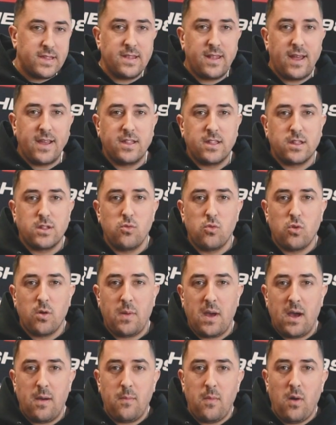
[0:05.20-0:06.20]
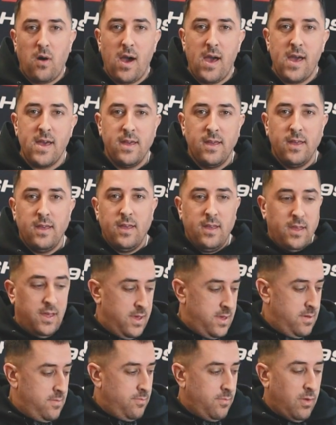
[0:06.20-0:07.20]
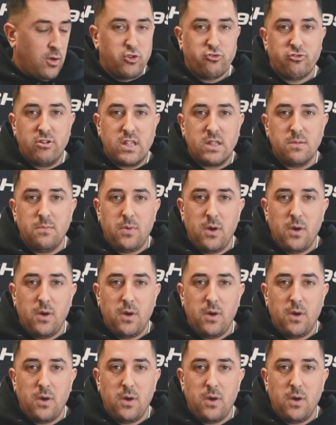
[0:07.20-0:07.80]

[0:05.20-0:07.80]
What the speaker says: today to talk about my most recent